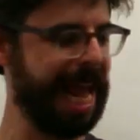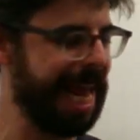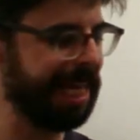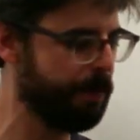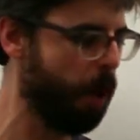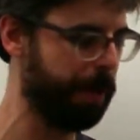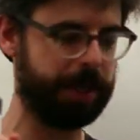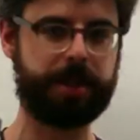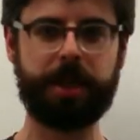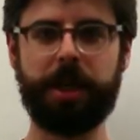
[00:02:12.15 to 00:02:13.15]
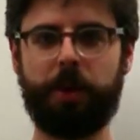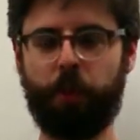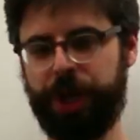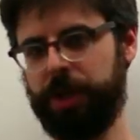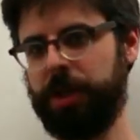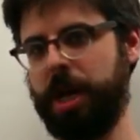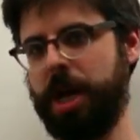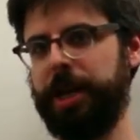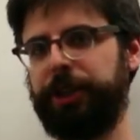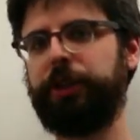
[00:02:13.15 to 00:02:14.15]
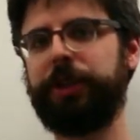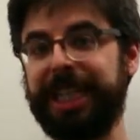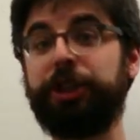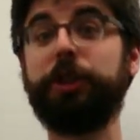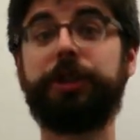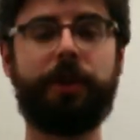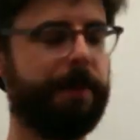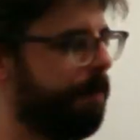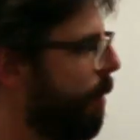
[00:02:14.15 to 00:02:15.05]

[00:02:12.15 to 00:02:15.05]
any moment will, uh, can choose from.